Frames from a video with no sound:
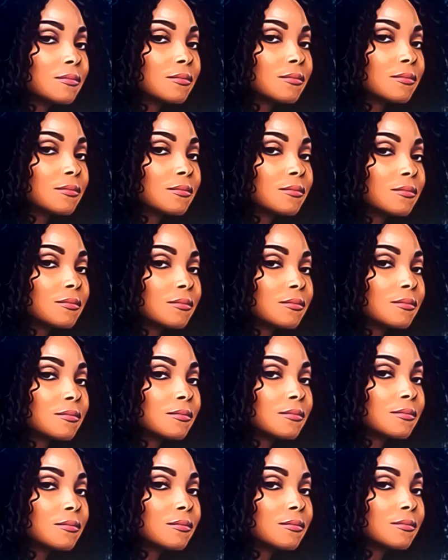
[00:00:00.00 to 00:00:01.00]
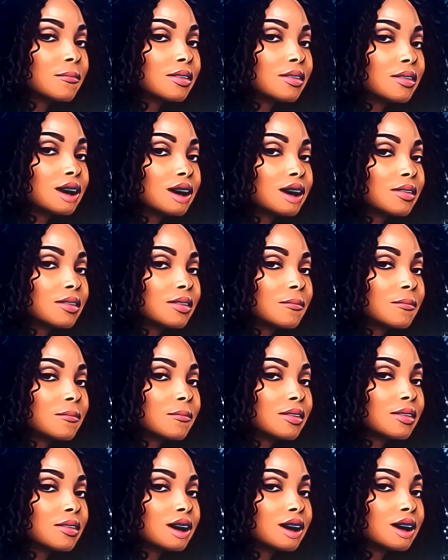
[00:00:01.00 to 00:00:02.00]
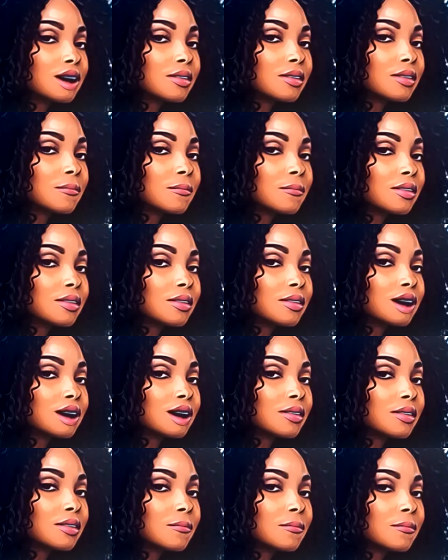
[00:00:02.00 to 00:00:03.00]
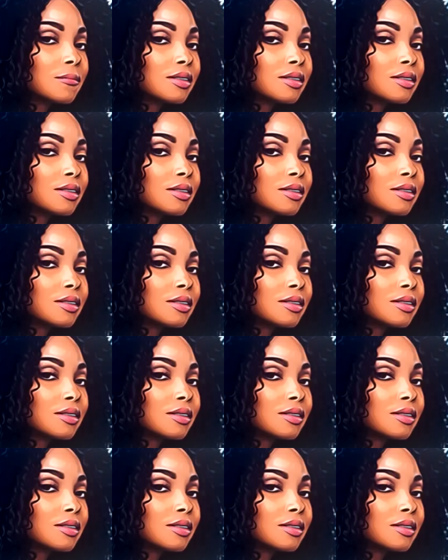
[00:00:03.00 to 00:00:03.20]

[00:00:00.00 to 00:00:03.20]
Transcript: some tomatoes, and our rabbit's BBL.